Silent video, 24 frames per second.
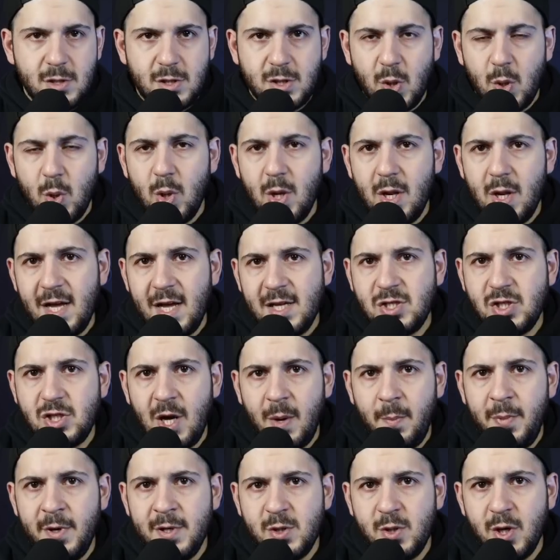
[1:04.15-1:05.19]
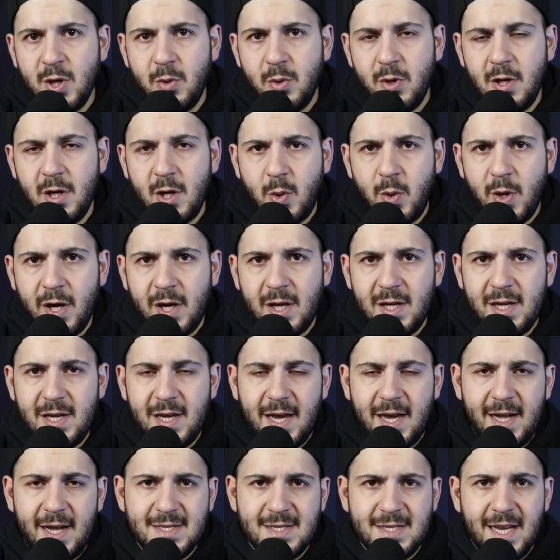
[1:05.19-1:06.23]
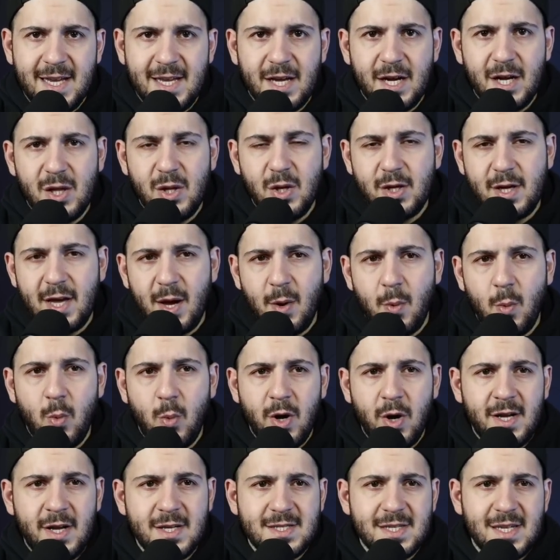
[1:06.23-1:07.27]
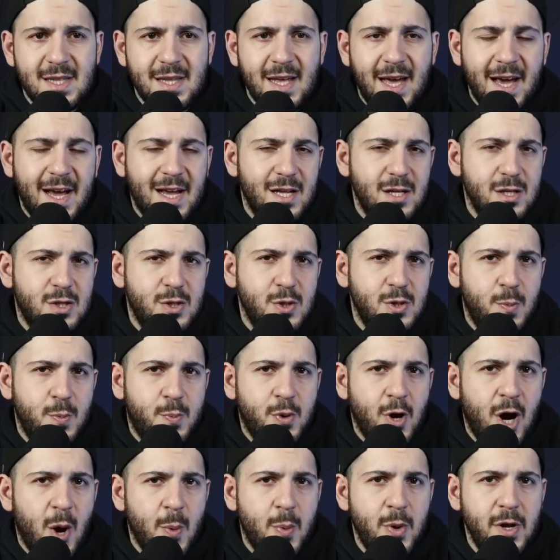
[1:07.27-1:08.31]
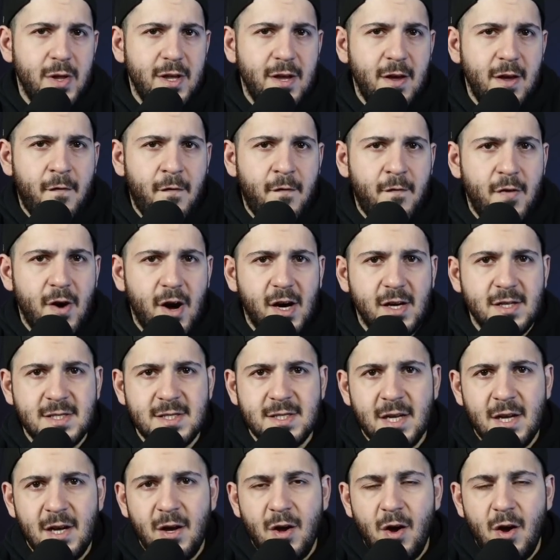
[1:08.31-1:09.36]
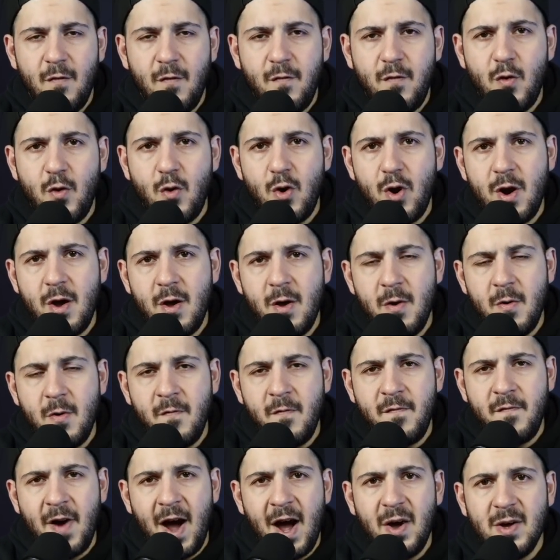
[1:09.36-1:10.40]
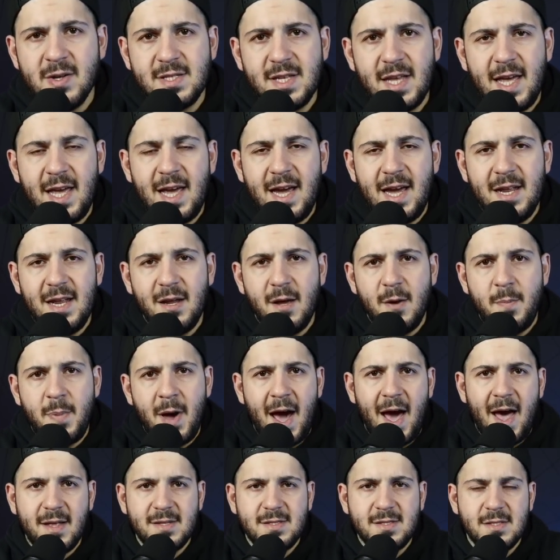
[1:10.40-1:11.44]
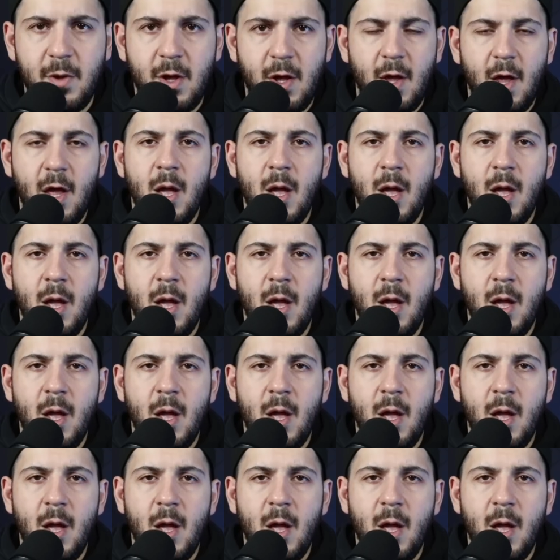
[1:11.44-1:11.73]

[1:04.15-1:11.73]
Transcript: So let's jump into it really quickly and take a look at what is it like to properly fuzz for files, and paths.